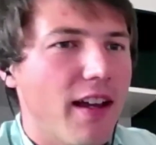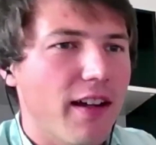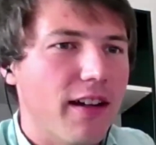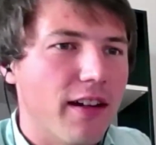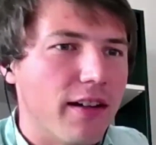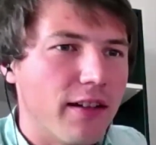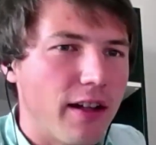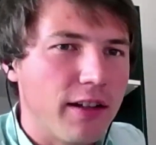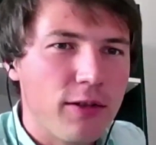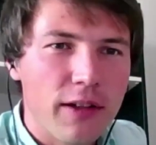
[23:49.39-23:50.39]

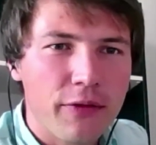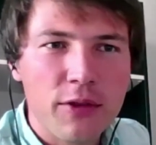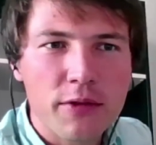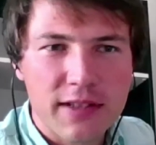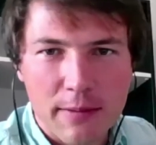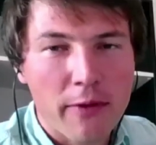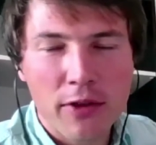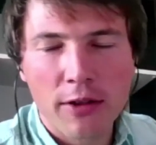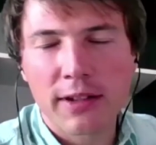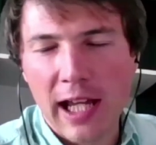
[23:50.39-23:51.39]
You have used some of
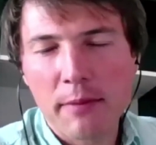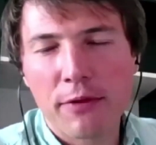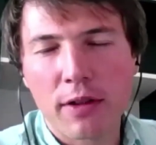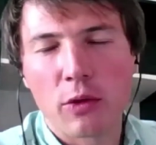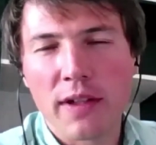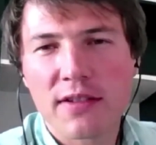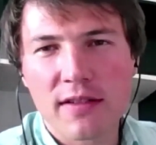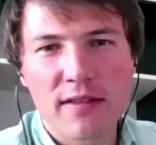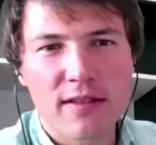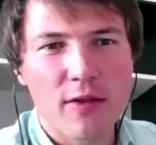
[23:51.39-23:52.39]
your time for
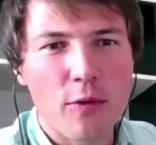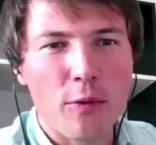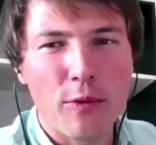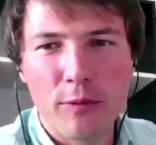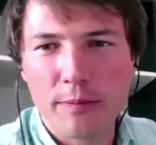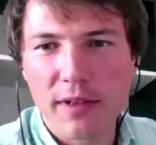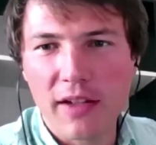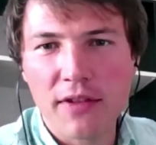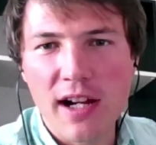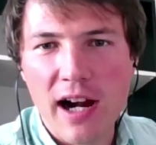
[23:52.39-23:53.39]
questions, so
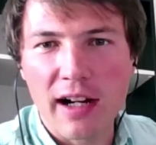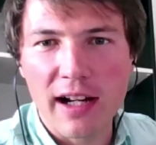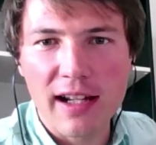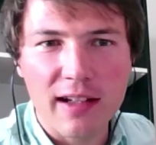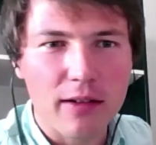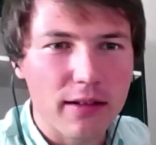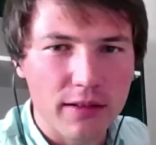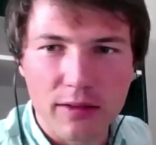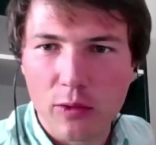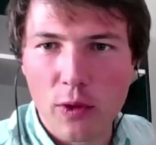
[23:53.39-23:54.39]
if there are any
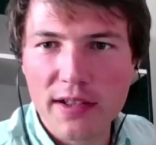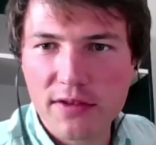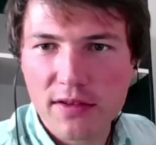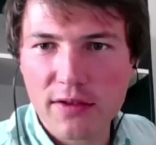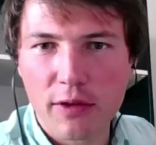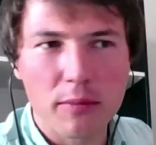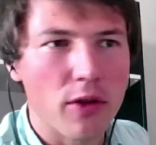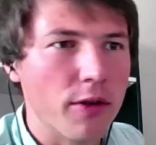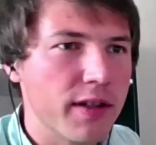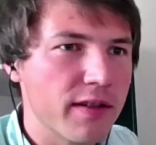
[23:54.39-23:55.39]
questions from
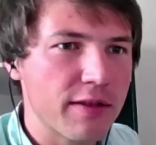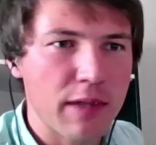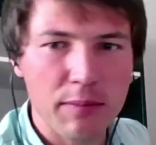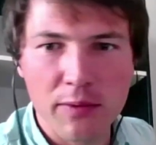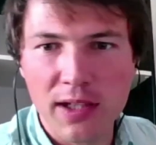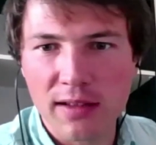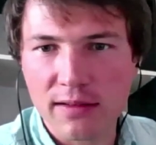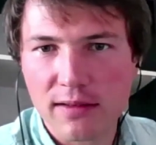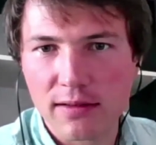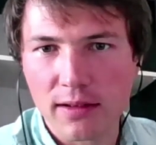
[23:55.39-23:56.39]
audience, maybe we
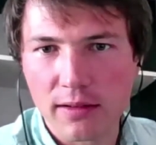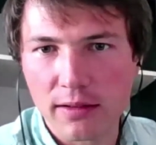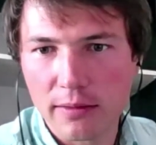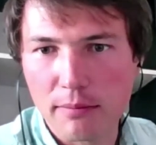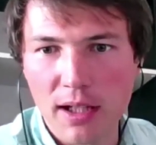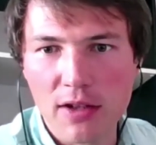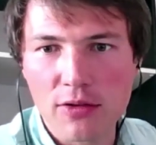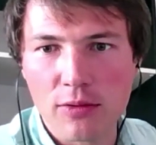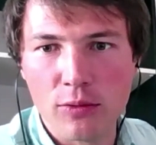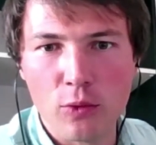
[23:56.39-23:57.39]
can manage
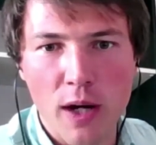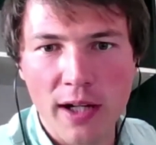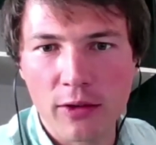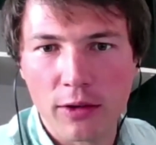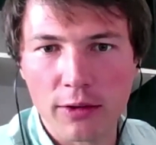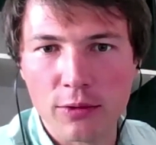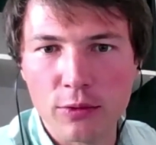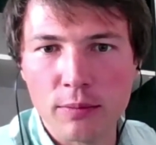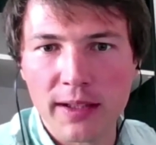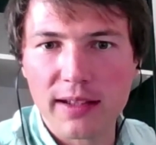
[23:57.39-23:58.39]
to do 1 or
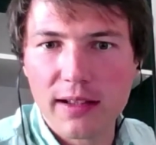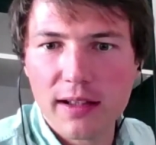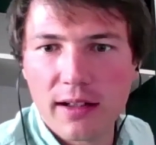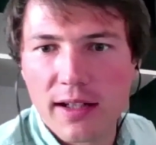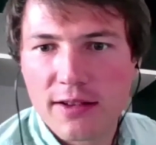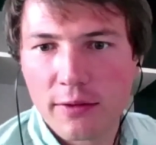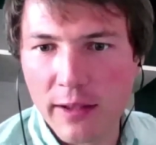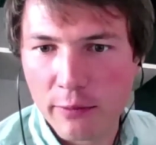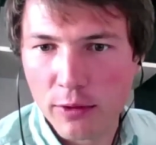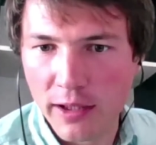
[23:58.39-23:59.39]
2, but rest of
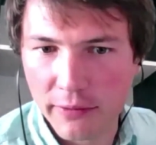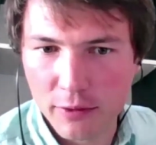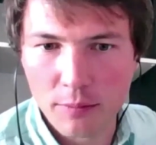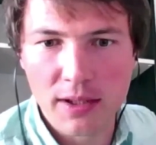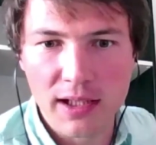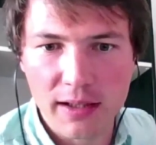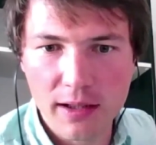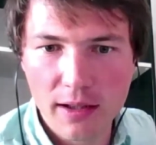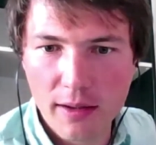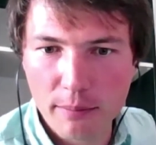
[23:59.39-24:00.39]
them would have to be
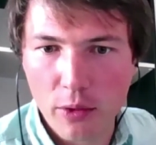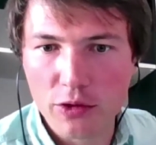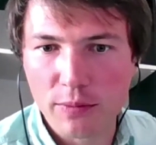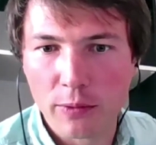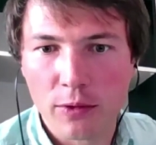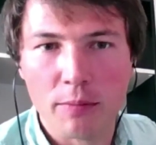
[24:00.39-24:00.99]
postponed to the